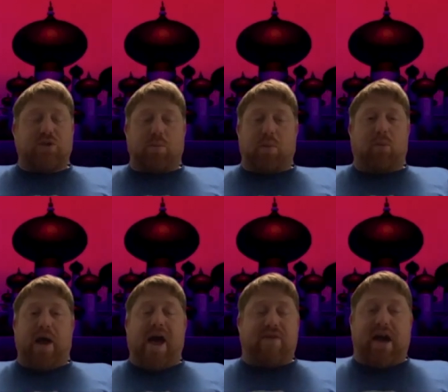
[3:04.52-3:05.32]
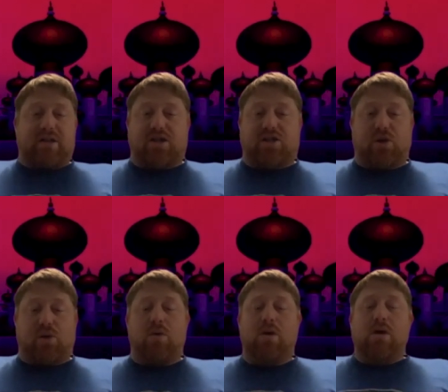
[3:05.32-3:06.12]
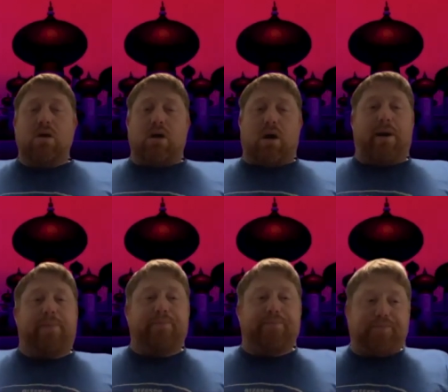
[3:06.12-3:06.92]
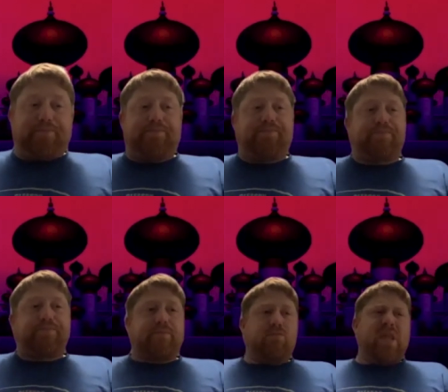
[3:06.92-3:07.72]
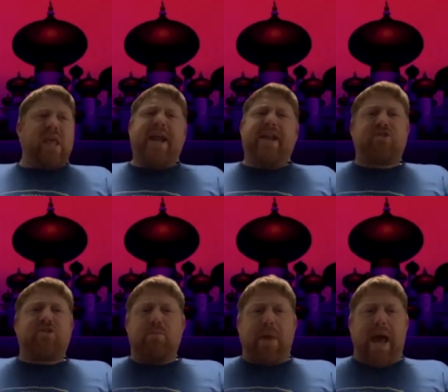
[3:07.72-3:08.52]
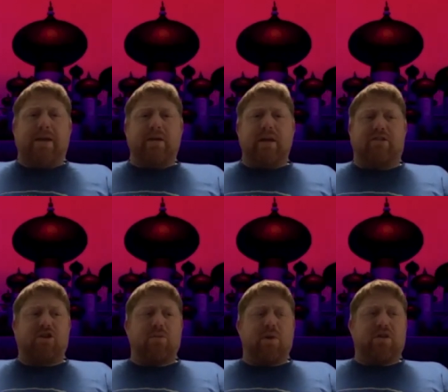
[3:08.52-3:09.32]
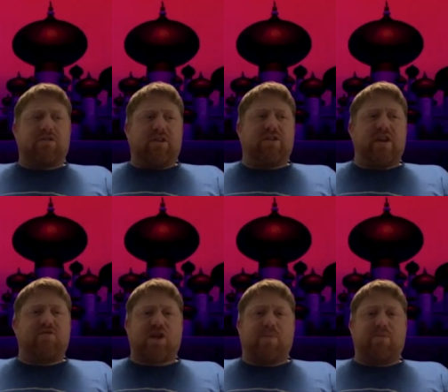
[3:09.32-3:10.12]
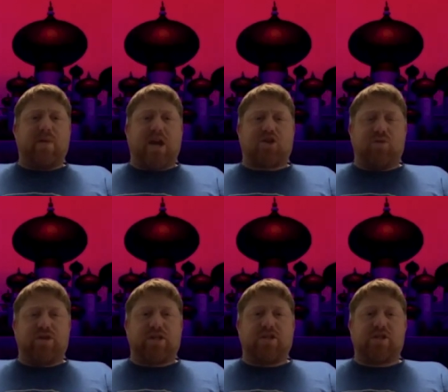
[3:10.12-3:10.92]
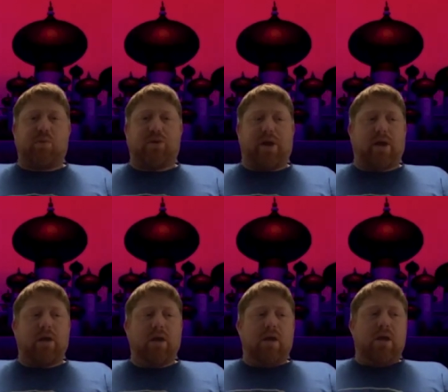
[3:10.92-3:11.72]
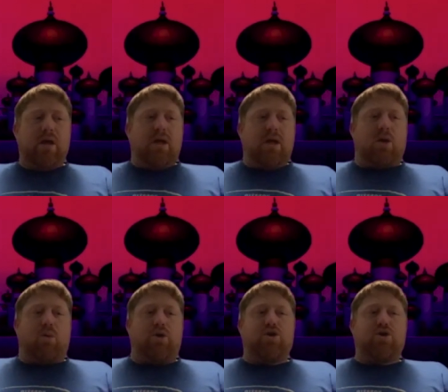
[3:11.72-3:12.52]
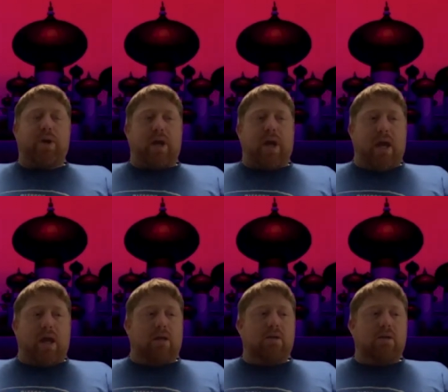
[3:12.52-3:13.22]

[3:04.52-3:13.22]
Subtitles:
what people have access to. And it's good and bad. It's good because at least it gives you some extra resistance, but like, you know, when you're doing a